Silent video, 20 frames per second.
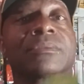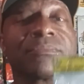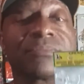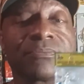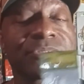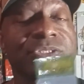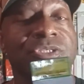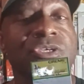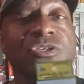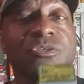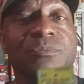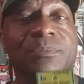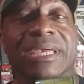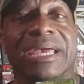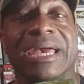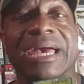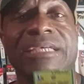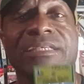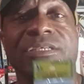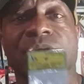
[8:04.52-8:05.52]
Excuse me,
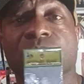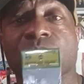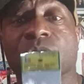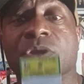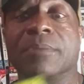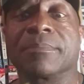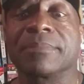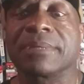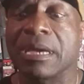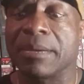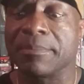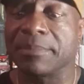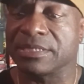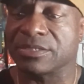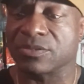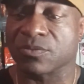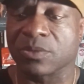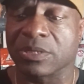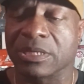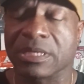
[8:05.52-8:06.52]
guys. The Cream Company is
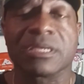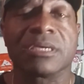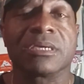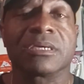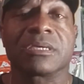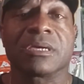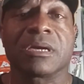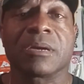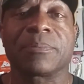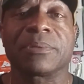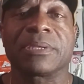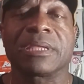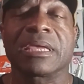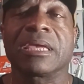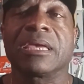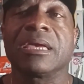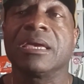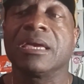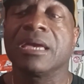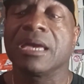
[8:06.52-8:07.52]
a really good company.
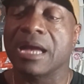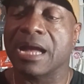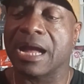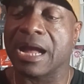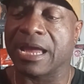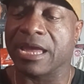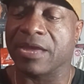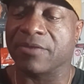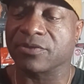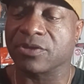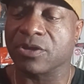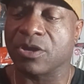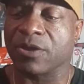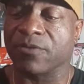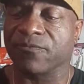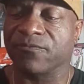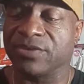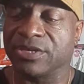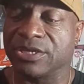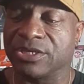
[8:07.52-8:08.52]
I have
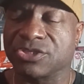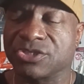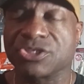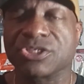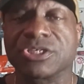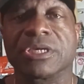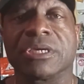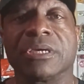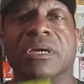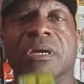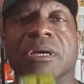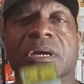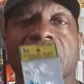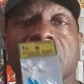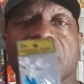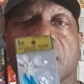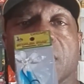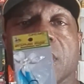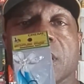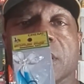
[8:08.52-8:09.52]
caught fish
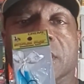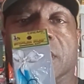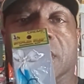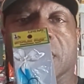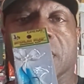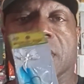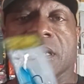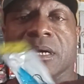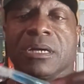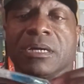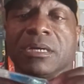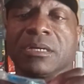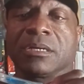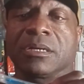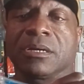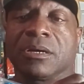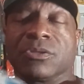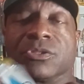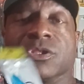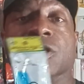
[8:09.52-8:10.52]
on uh,
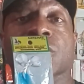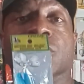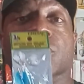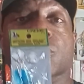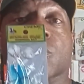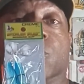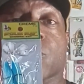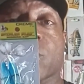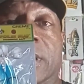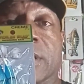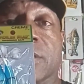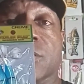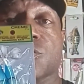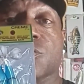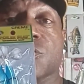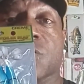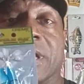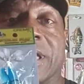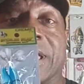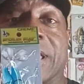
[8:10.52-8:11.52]
on their little rattle
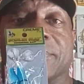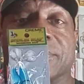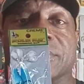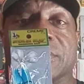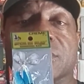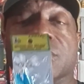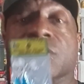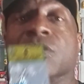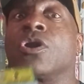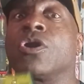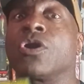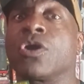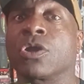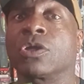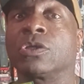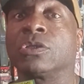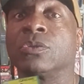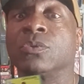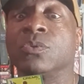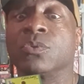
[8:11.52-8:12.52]
traps, their
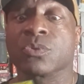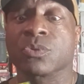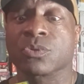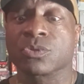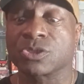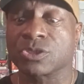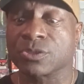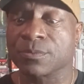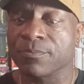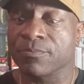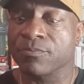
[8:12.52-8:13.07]
hard lures.